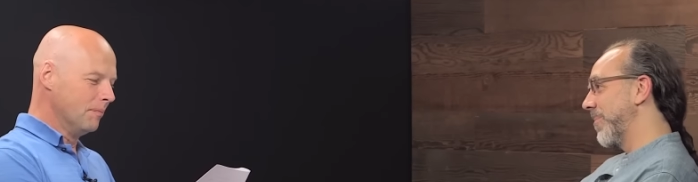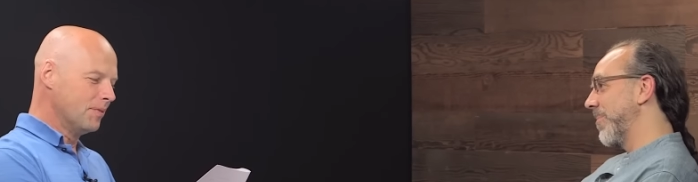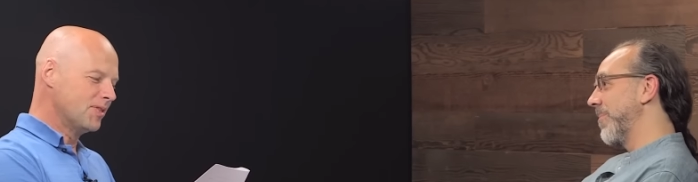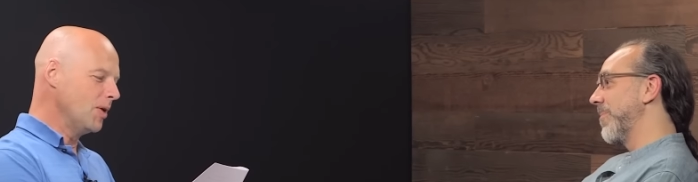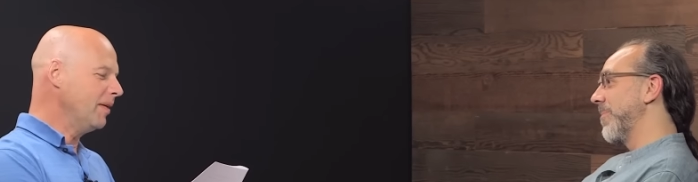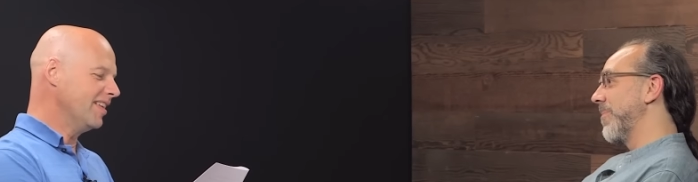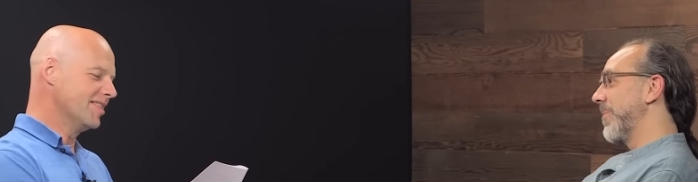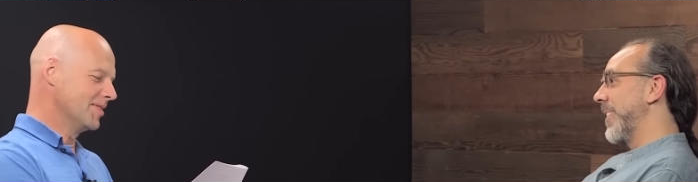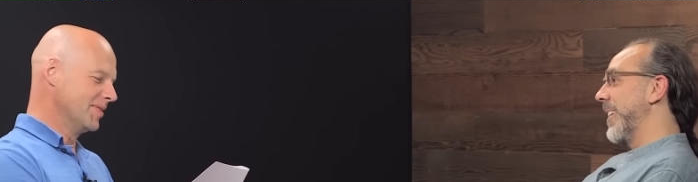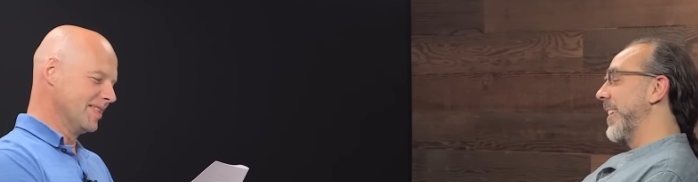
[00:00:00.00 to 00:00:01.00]
Speaker 1: So many
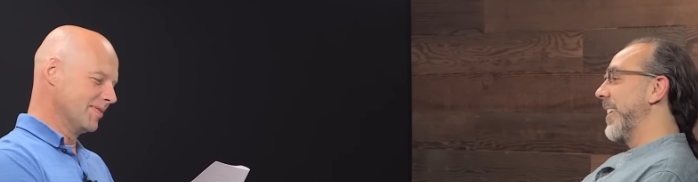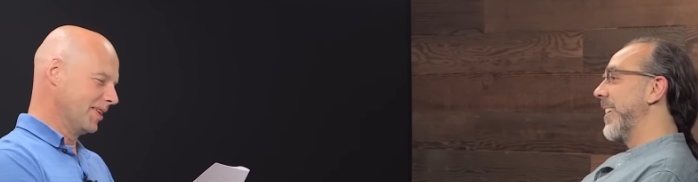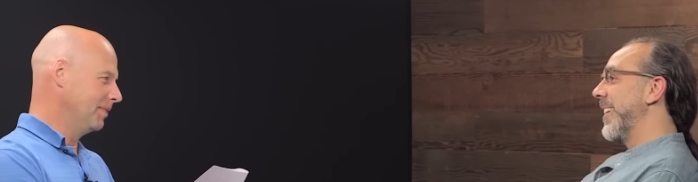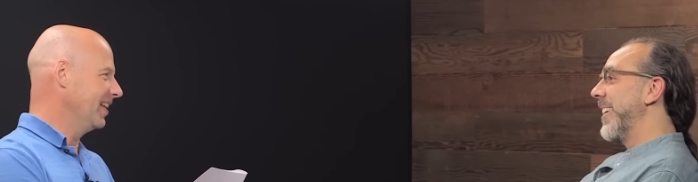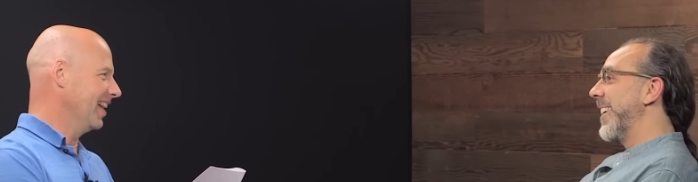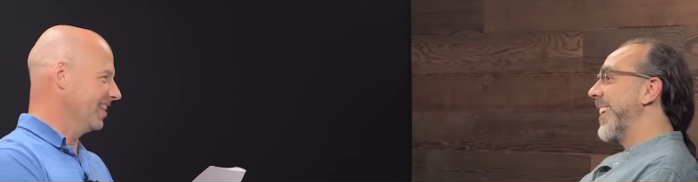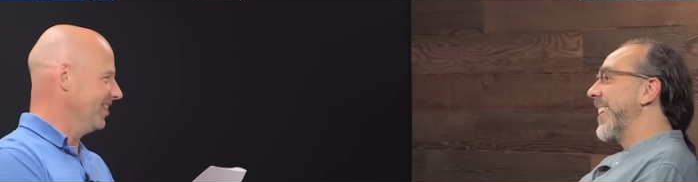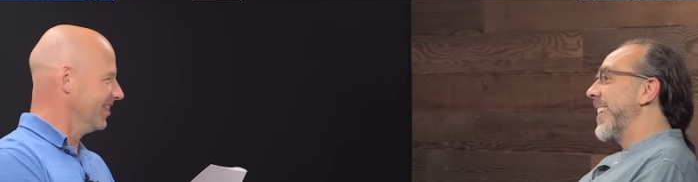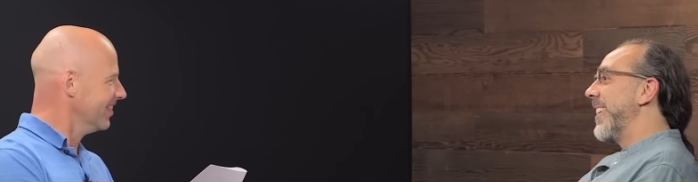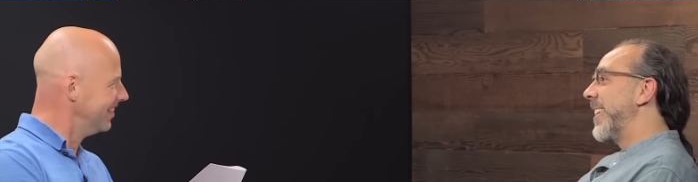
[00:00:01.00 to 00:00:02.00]
students want to be like you.